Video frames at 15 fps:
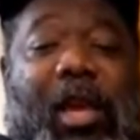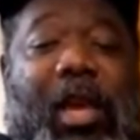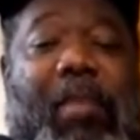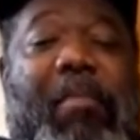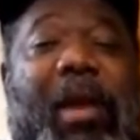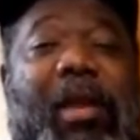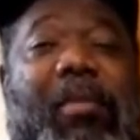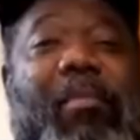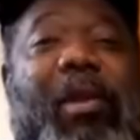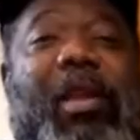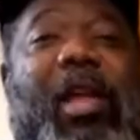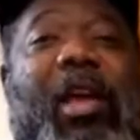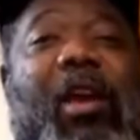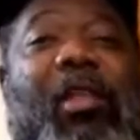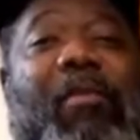He met him in
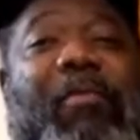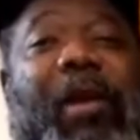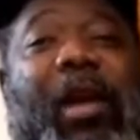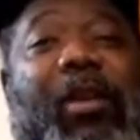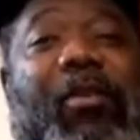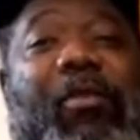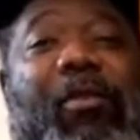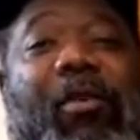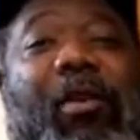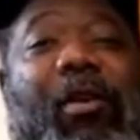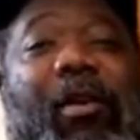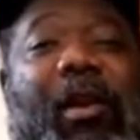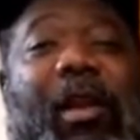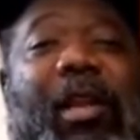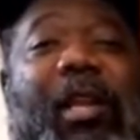the elevator
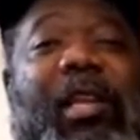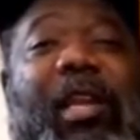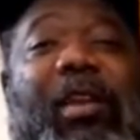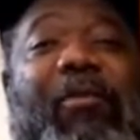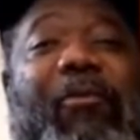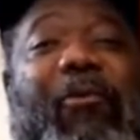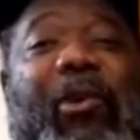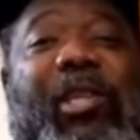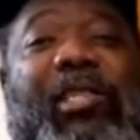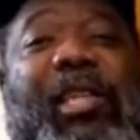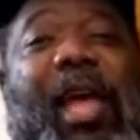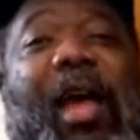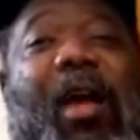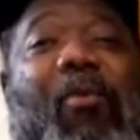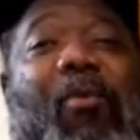and he did a
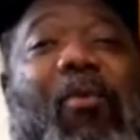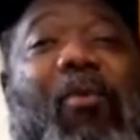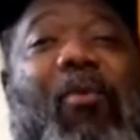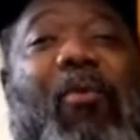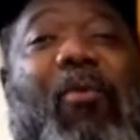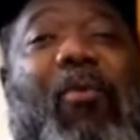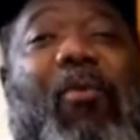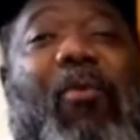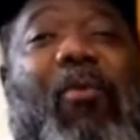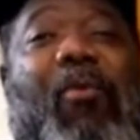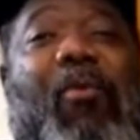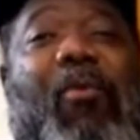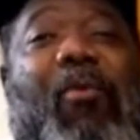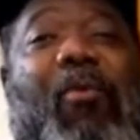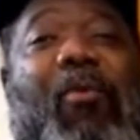freestyle rap for
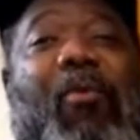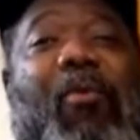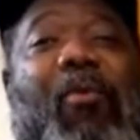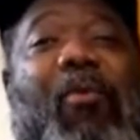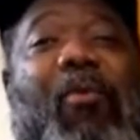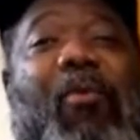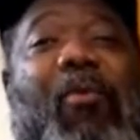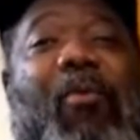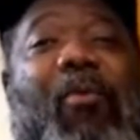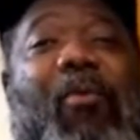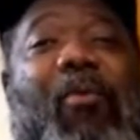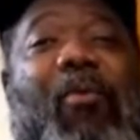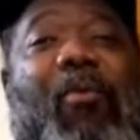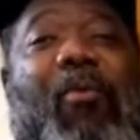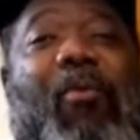him, and that's
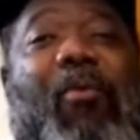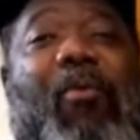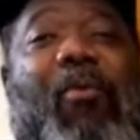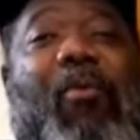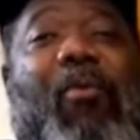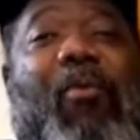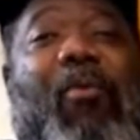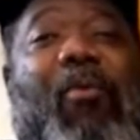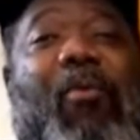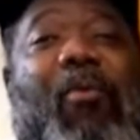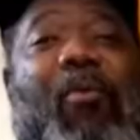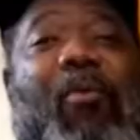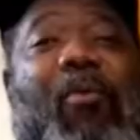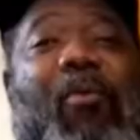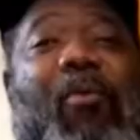how they discovered
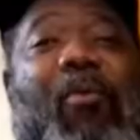Oscar.